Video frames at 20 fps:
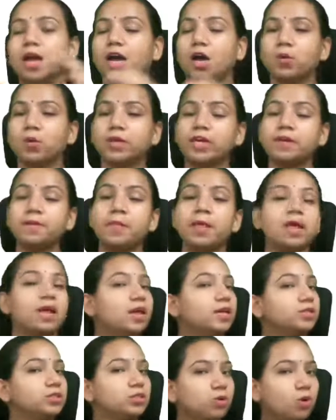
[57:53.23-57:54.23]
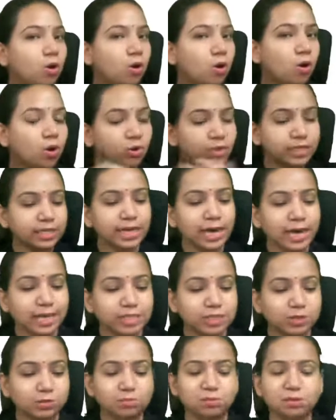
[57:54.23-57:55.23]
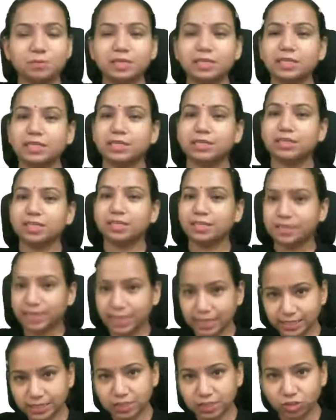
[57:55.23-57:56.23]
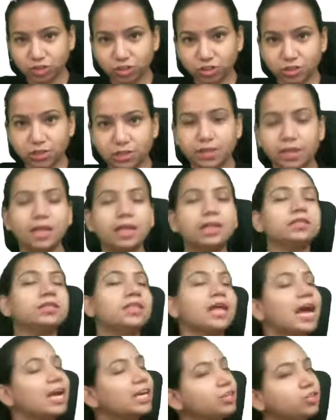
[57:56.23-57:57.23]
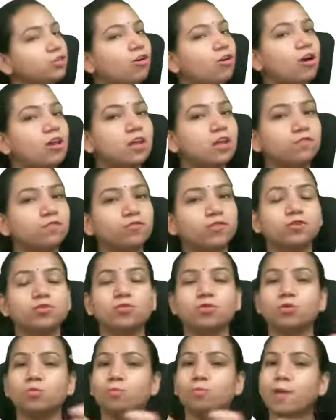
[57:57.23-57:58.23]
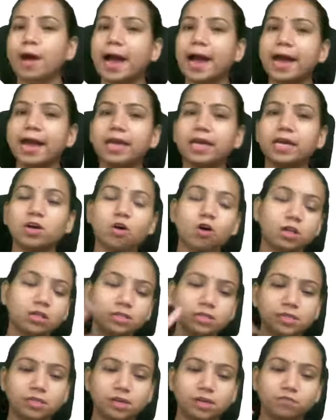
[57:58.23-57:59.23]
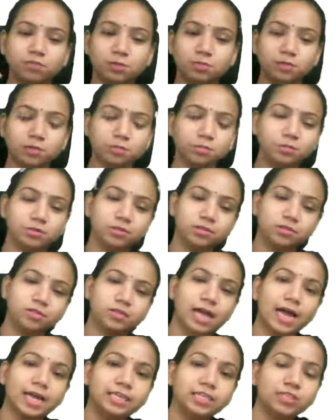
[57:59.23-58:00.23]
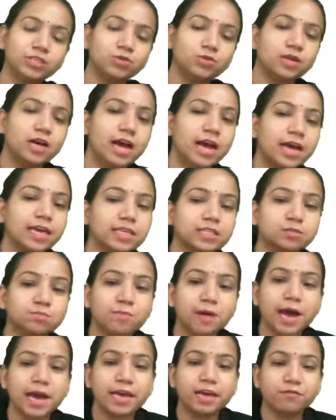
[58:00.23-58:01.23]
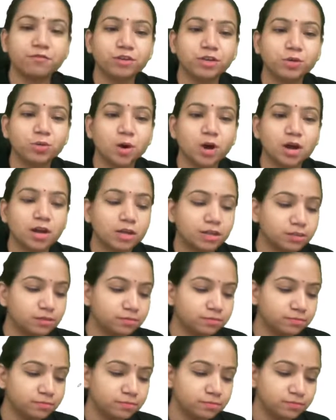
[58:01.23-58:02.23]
Okay. So, okay guys, we'll be meeting in the next session then. Thank you all of you. Bye all the lovely people. Thank you guys. Bye everyone.